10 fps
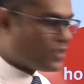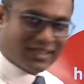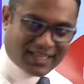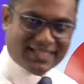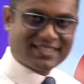
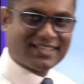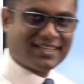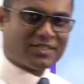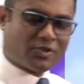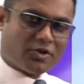on this.
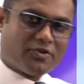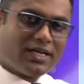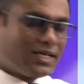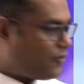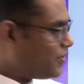So you
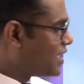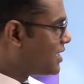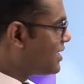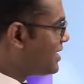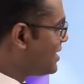will
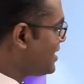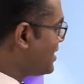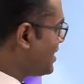definitely